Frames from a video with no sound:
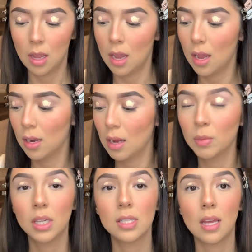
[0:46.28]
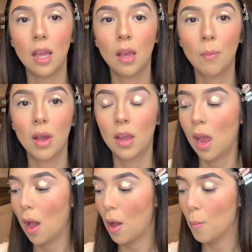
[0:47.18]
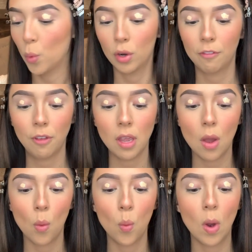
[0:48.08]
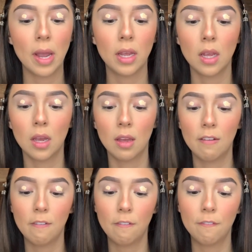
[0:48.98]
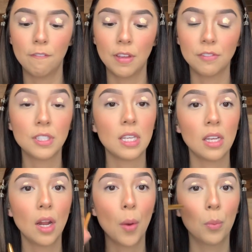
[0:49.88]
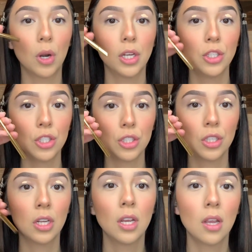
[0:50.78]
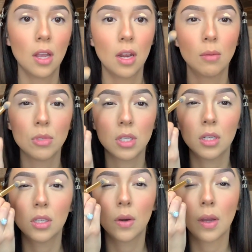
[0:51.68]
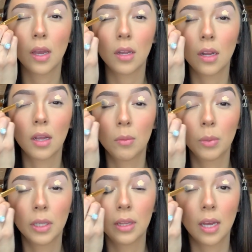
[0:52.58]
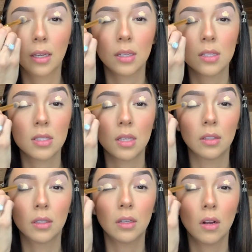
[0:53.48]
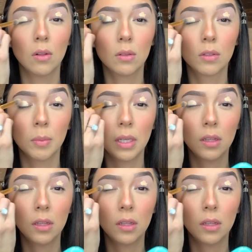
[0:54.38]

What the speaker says: and I'm gonna take my Morphe Y15 brush, and I'm just gonna go ahead and blend that concealer all over my